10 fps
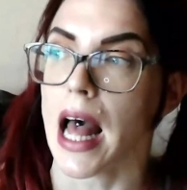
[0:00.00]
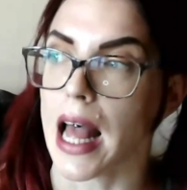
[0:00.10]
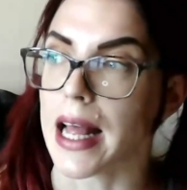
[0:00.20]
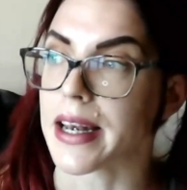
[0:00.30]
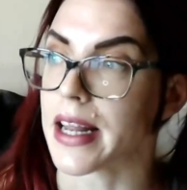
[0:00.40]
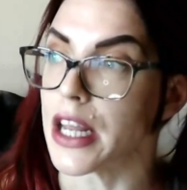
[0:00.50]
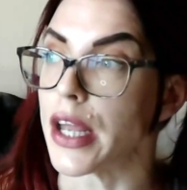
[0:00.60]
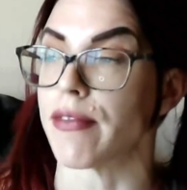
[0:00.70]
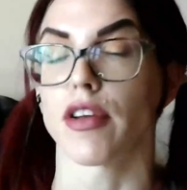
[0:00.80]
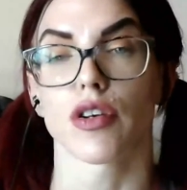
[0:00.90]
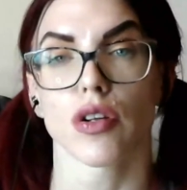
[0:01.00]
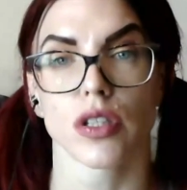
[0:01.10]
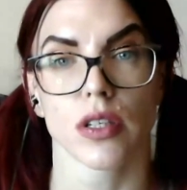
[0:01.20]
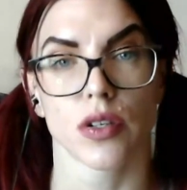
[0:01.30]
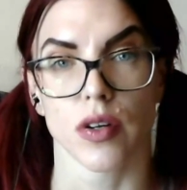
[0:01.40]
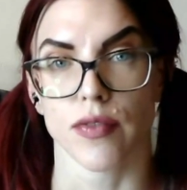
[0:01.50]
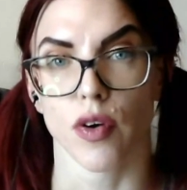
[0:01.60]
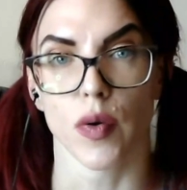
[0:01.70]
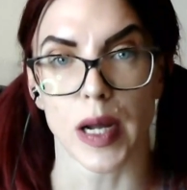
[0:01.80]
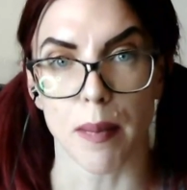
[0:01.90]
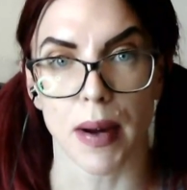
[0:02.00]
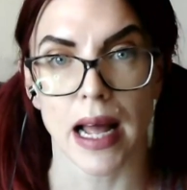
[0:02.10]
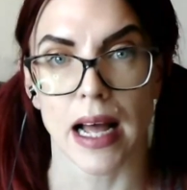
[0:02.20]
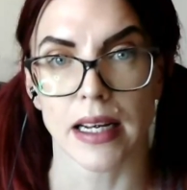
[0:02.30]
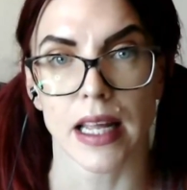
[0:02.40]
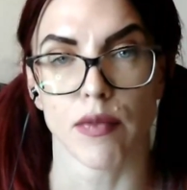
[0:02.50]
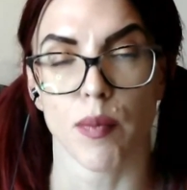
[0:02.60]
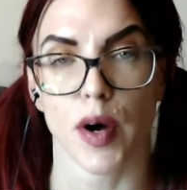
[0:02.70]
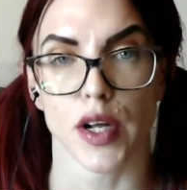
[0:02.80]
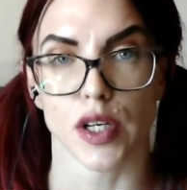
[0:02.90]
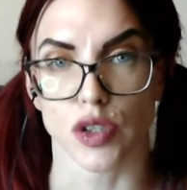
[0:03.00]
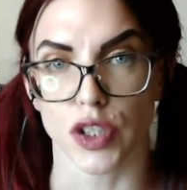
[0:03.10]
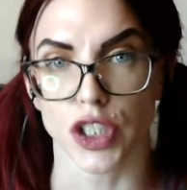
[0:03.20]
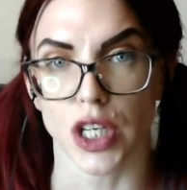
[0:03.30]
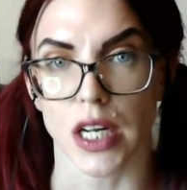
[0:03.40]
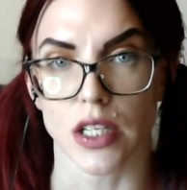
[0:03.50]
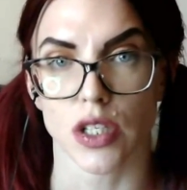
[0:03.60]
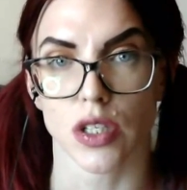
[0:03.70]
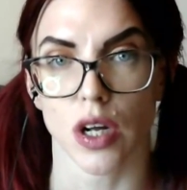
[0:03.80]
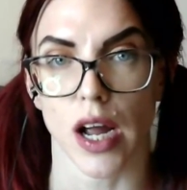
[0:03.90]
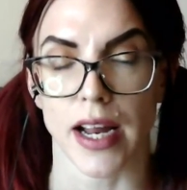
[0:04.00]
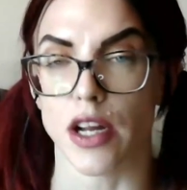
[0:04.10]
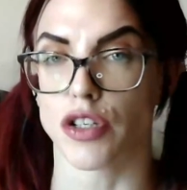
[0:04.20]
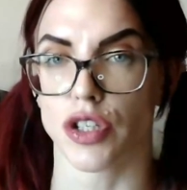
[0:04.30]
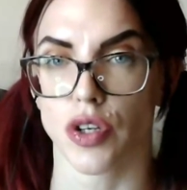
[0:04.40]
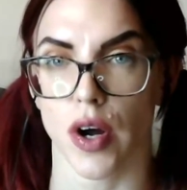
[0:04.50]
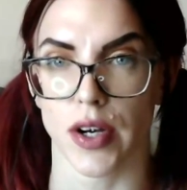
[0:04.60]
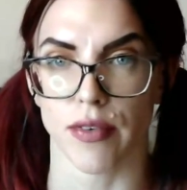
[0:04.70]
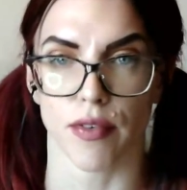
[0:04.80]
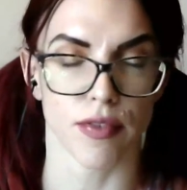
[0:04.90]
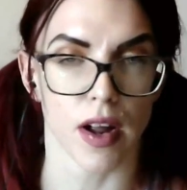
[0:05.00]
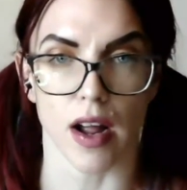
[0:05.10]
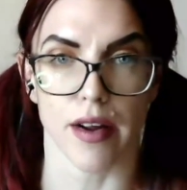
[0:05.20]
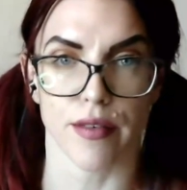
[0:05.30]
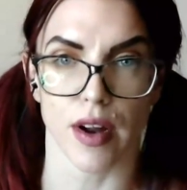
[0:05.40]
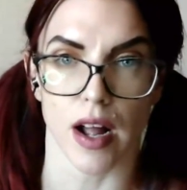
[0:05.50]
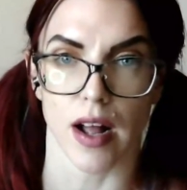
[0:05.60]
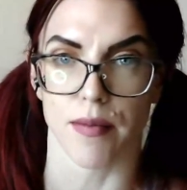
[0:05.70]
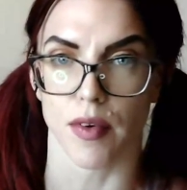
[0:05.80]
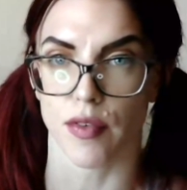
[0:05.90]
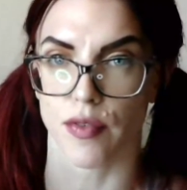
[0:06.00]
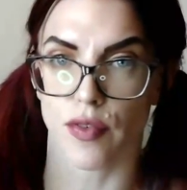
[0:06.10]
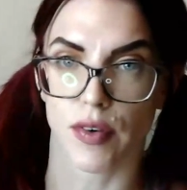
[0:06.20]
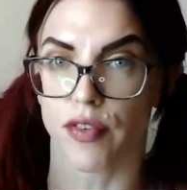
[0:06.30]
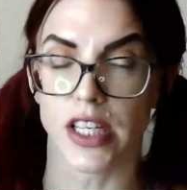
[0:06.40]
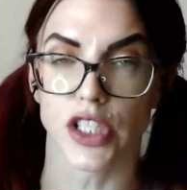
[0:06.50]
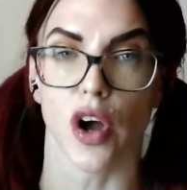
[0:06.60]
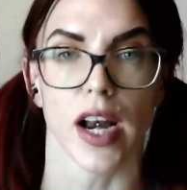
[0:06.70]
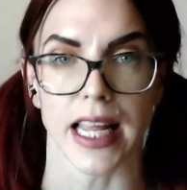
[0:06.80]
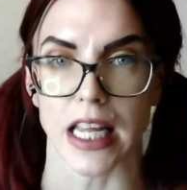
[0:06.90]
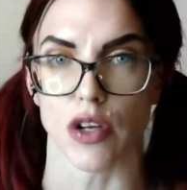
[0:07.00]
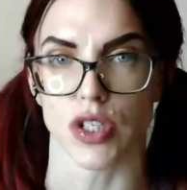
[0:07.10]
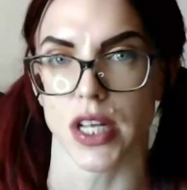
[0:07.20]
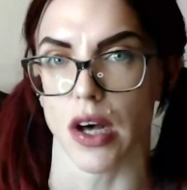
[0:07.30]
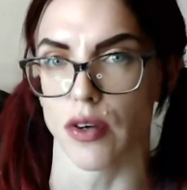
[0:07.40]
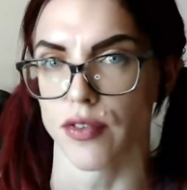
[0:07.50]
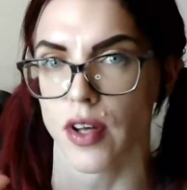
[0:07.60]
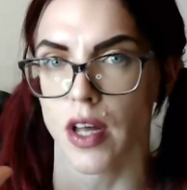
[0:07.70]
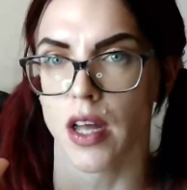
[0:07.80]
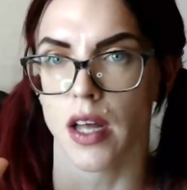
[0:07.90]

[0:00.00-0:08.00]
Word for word: And if you're not doing, following a plan given by a nutritionist, uh, you're just kind of uh, uh, freestyling it yourself